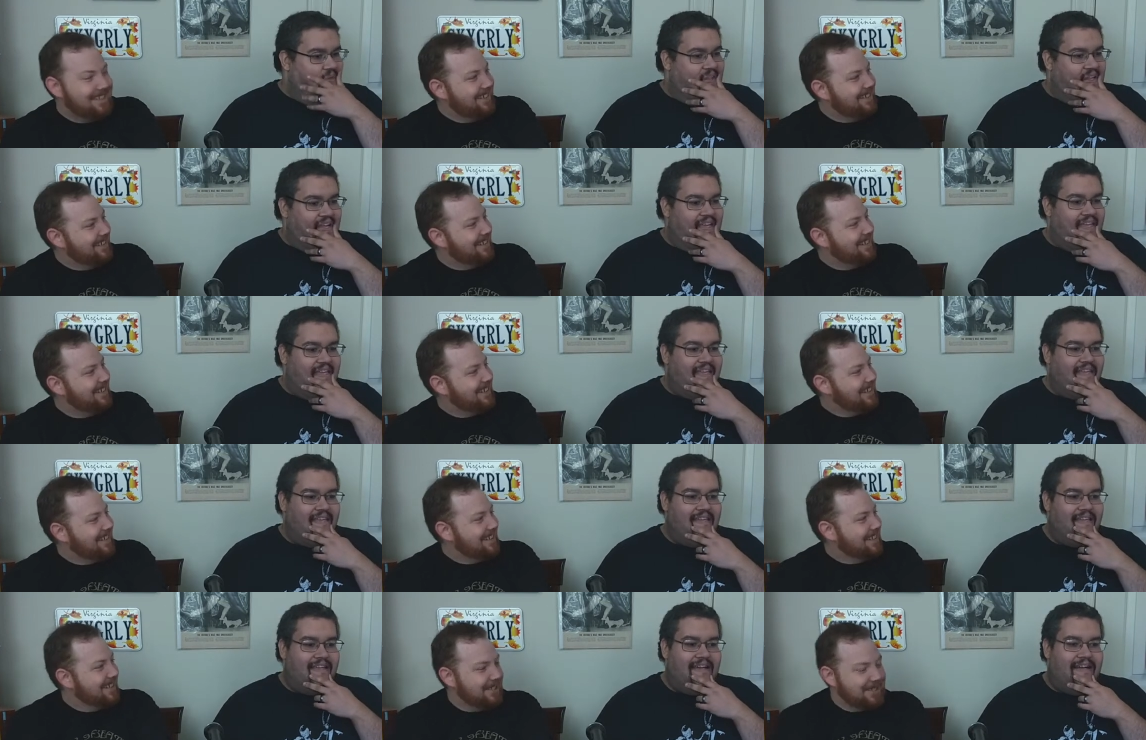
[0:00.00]
Speaker 1: like,
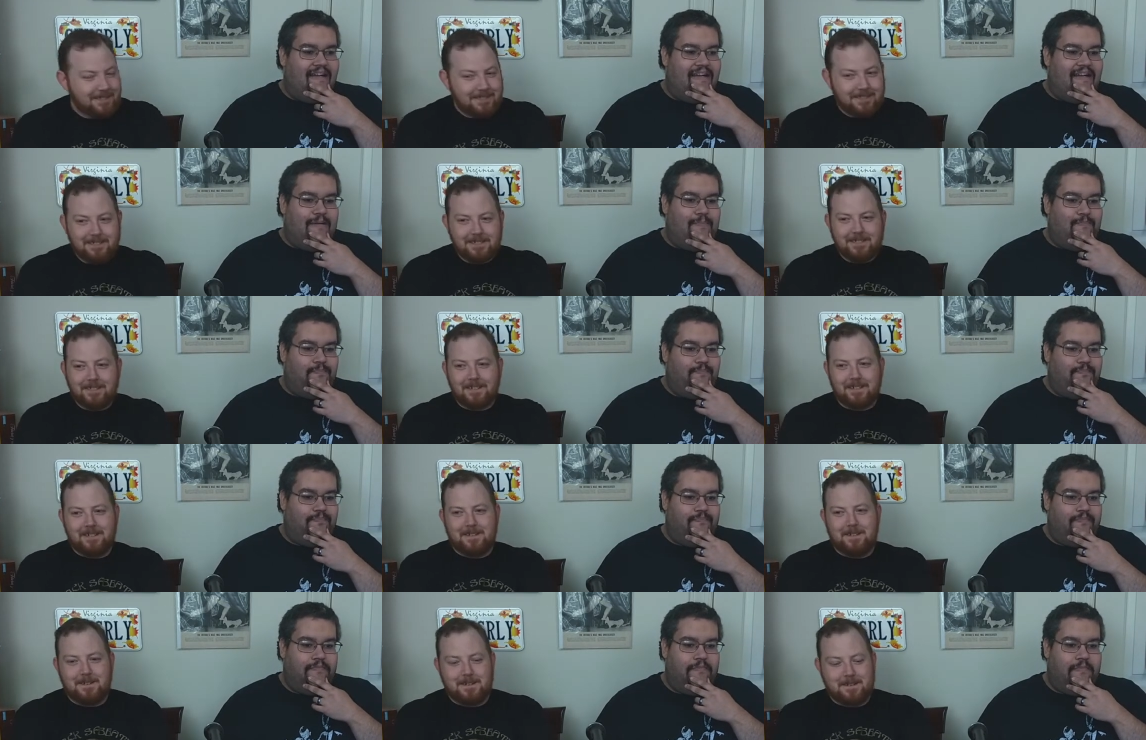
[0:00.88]
um,
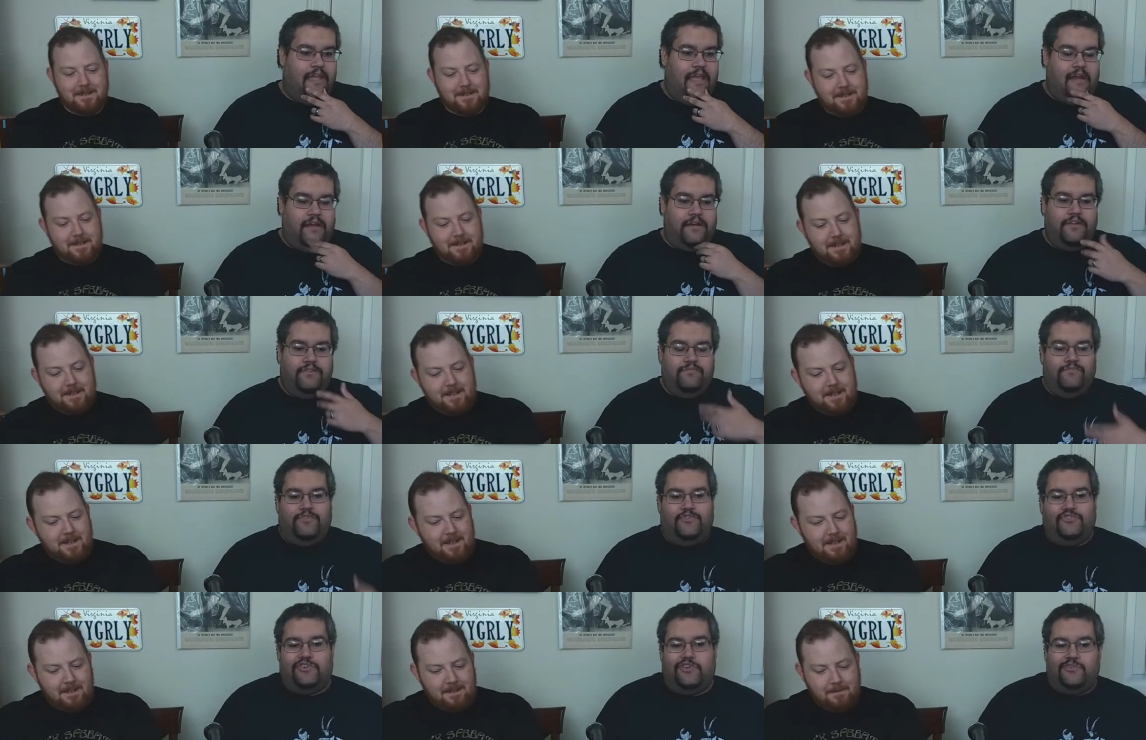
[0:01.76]
I don't know,
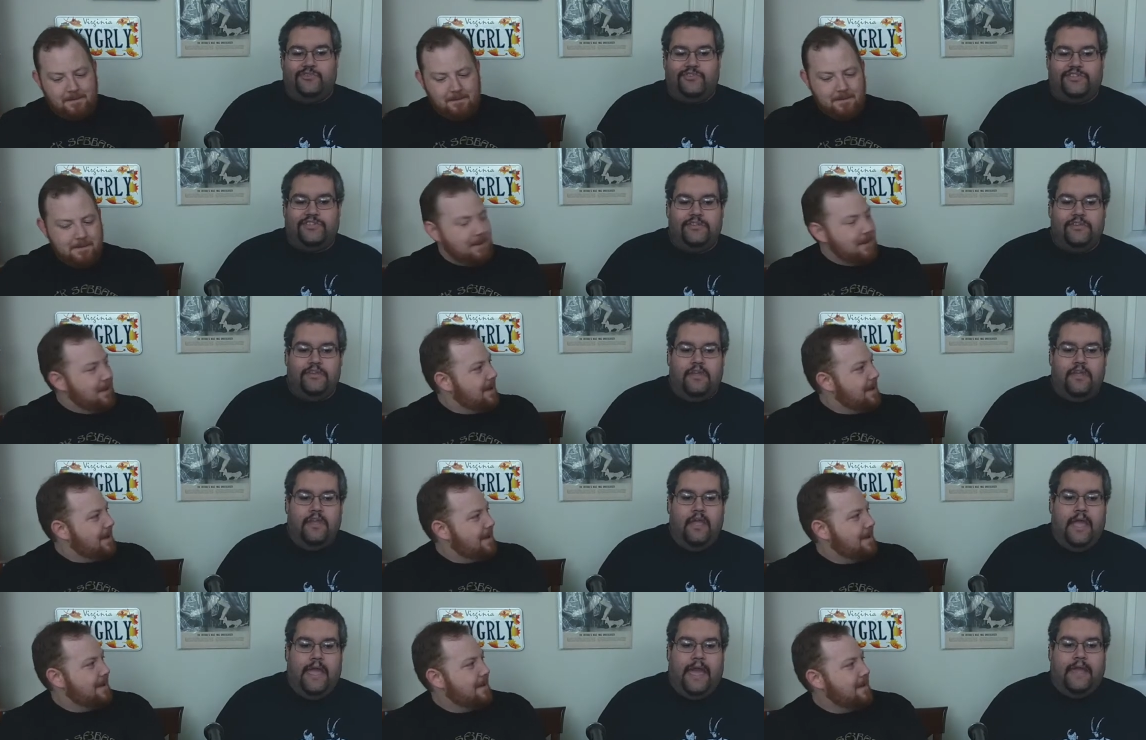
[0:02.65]
the jokes,
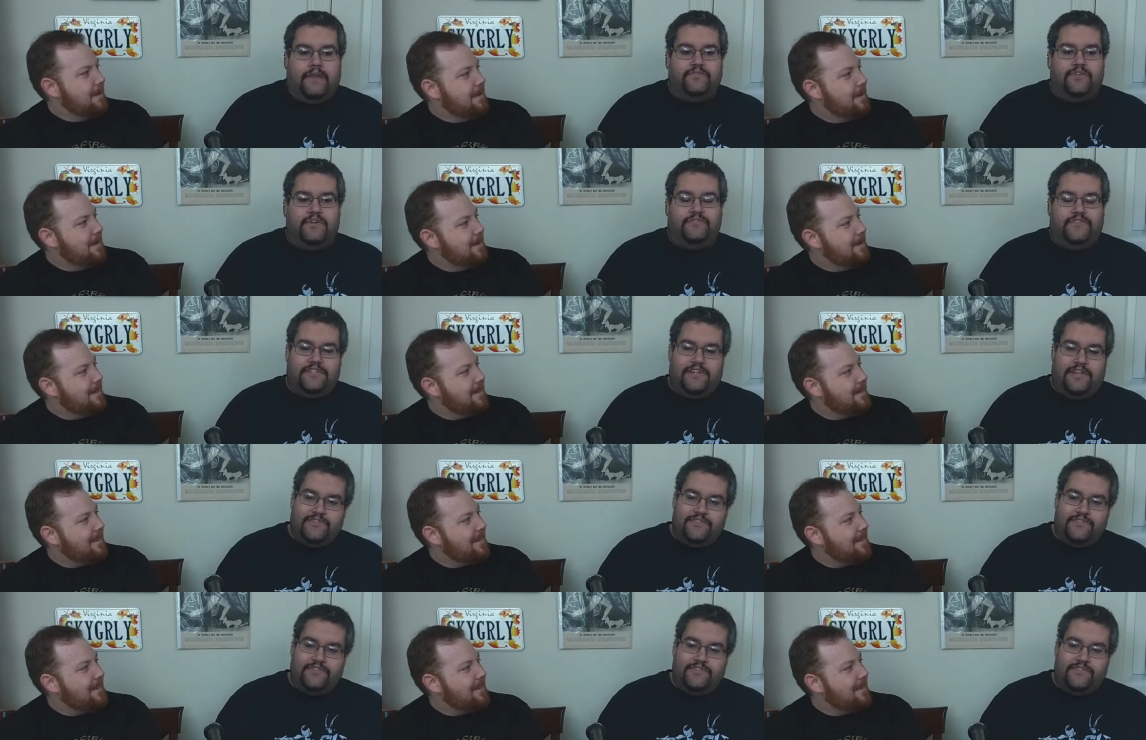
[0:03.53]
I don't know if it's